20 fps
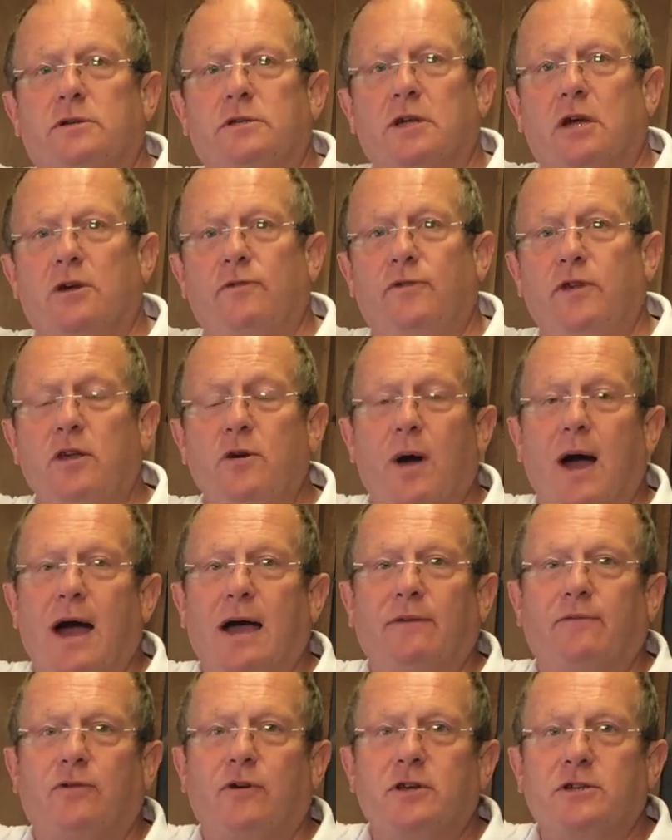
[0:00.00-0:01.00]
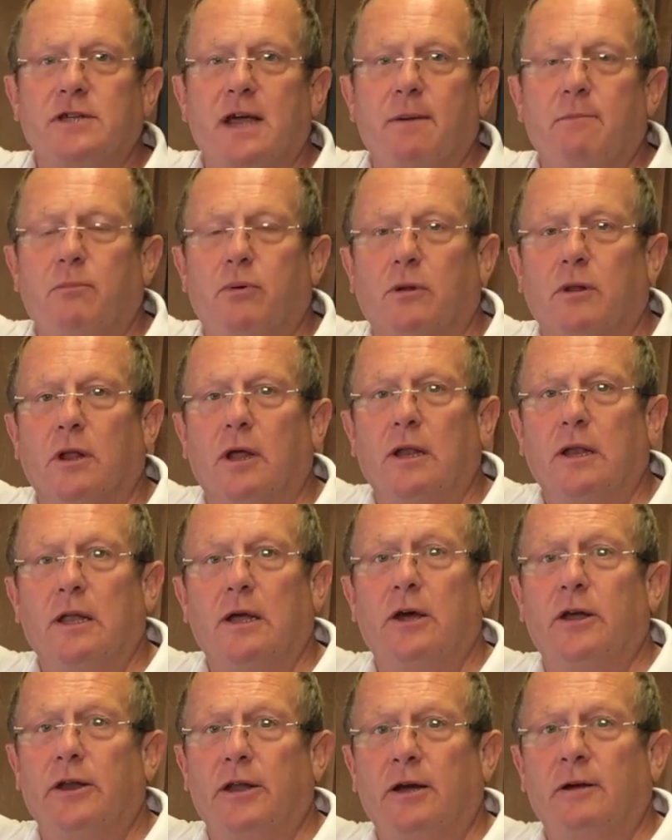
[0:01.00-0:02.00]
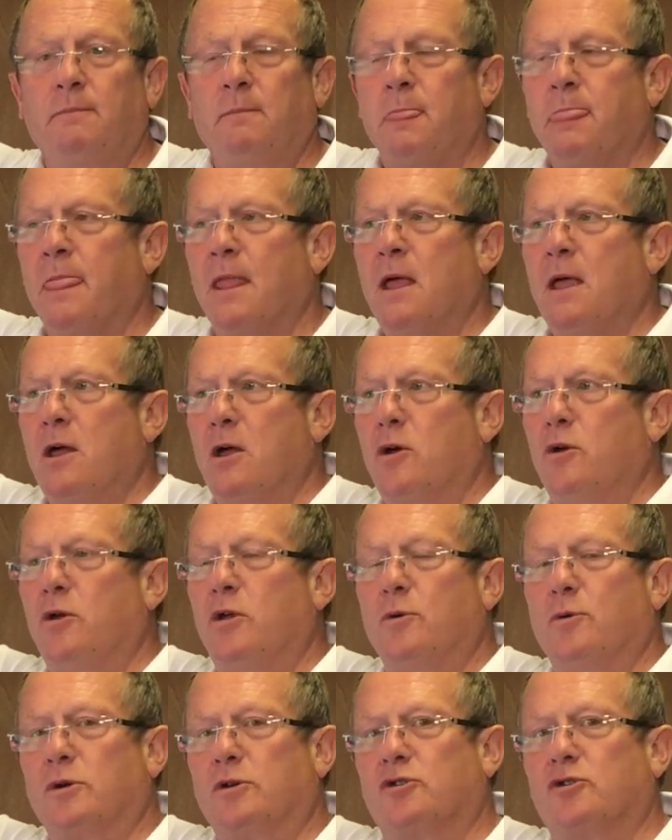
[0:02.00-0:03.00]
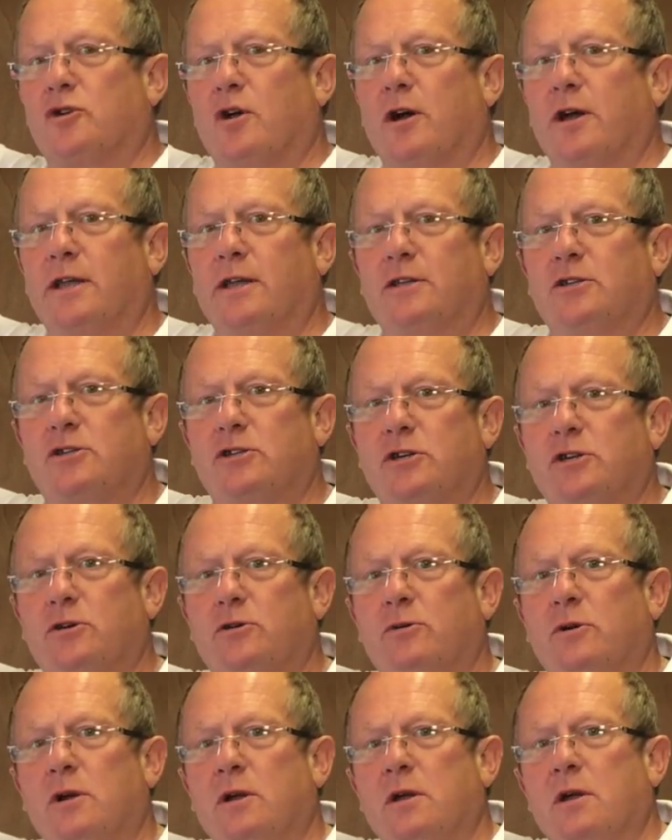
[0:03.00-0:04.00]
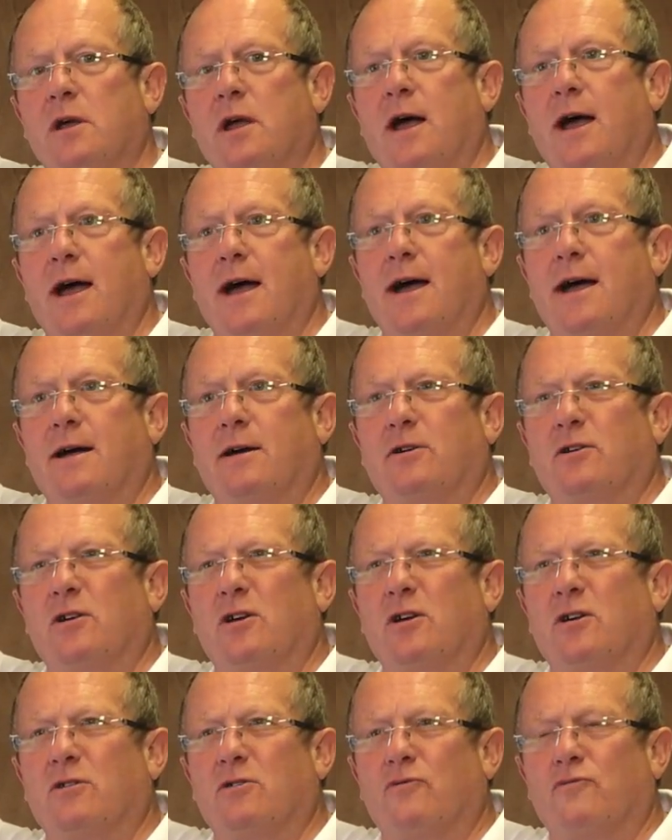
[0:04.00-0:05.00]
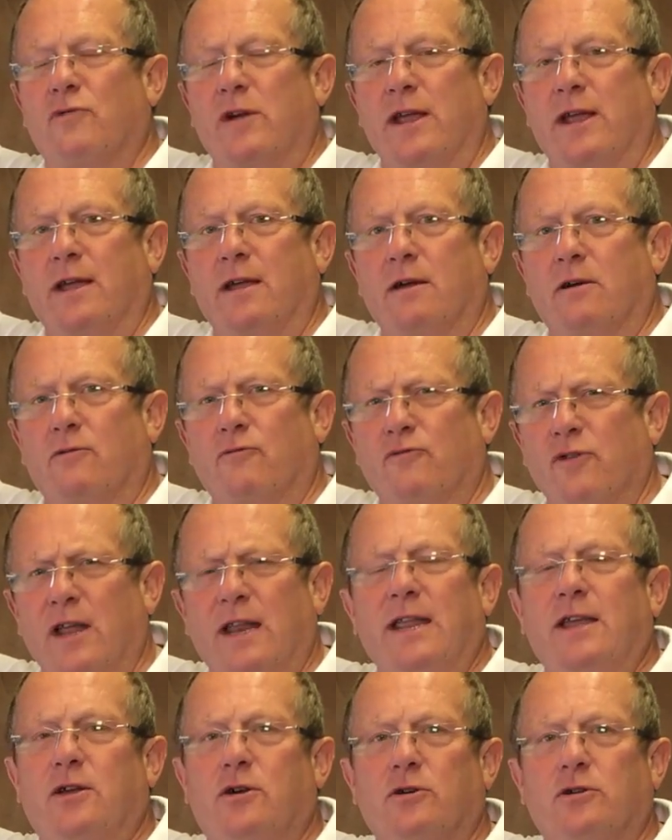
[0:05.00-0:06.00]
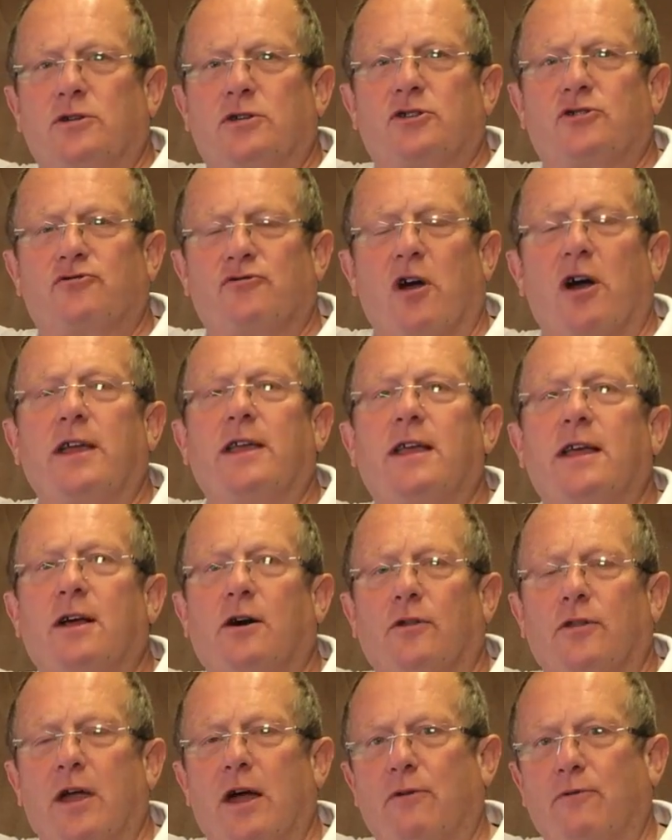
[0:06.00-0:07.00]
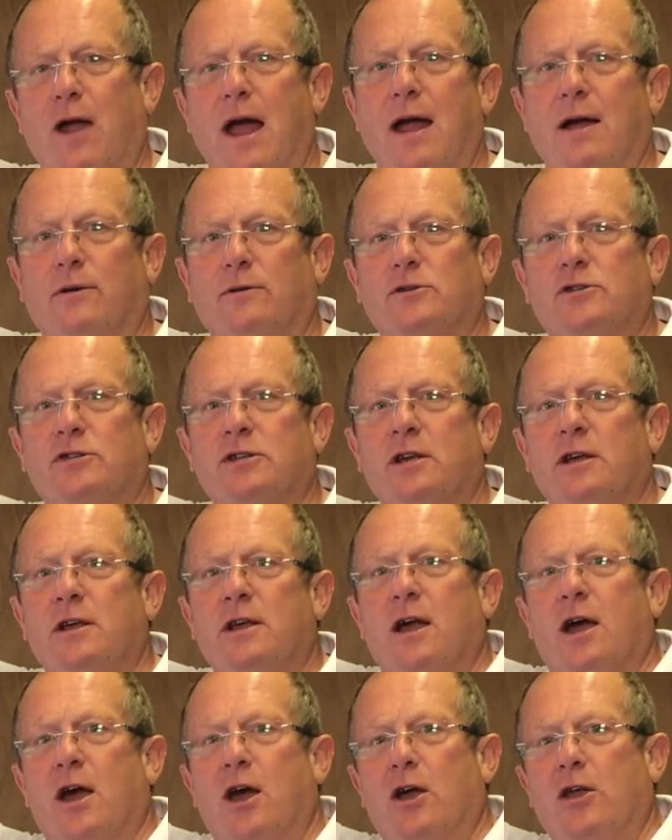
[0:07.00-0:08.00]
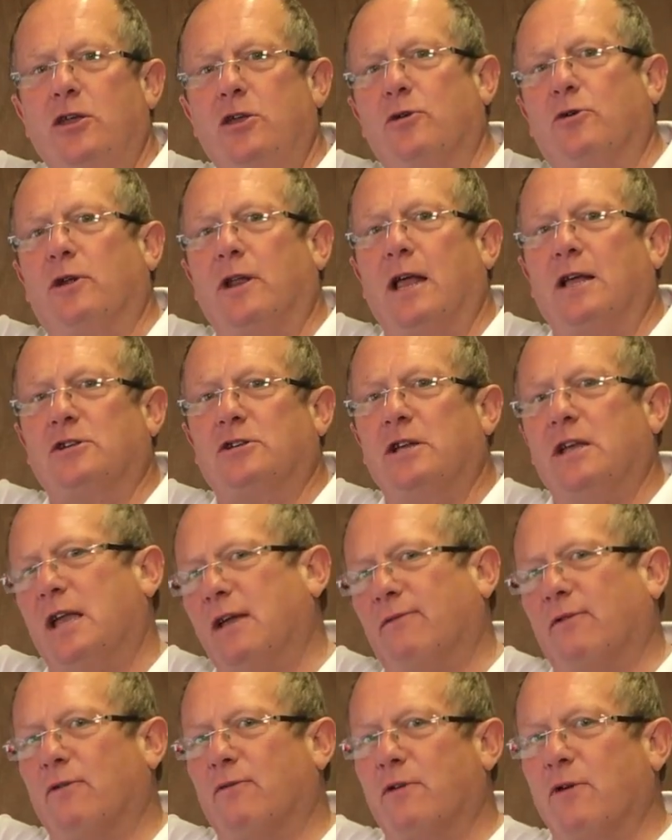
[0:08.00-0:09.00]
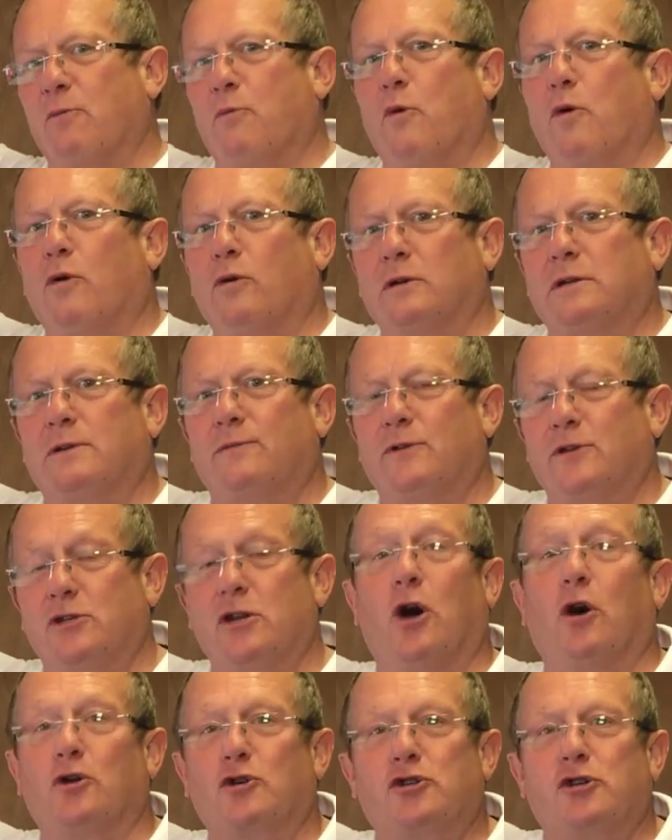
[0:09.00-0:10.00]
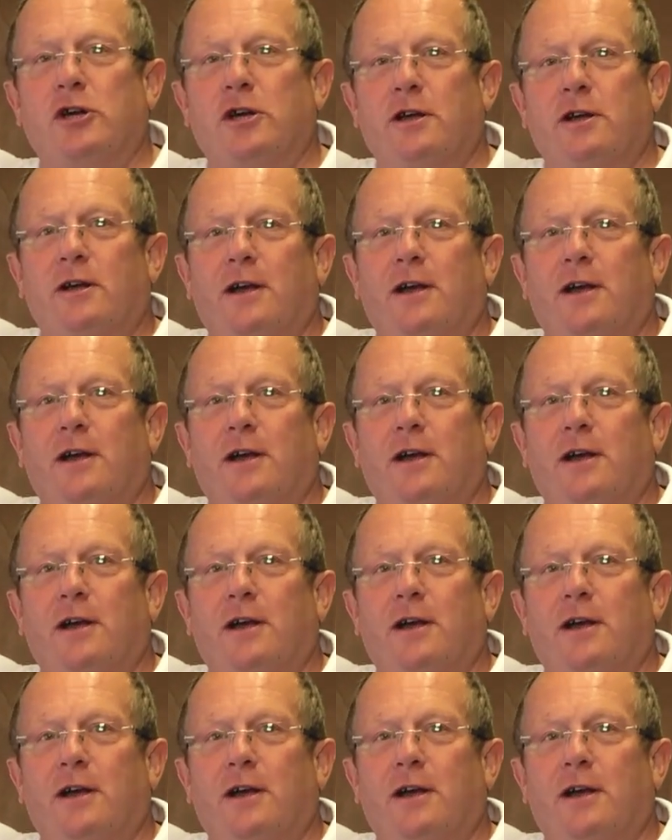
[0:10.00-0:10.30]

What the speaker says: So if you had, for example, a learner who you were trying to ring really good striking on their rounds, you could actually give a reward of a dodge